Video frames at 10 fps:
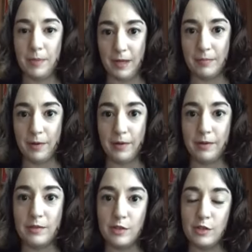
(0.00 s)

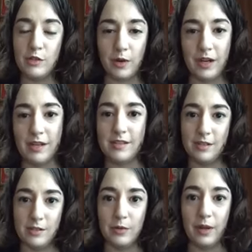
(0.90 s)
people to join us
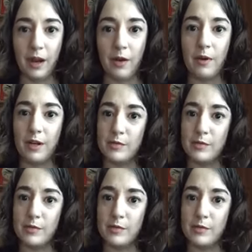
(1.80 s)
in doing our work.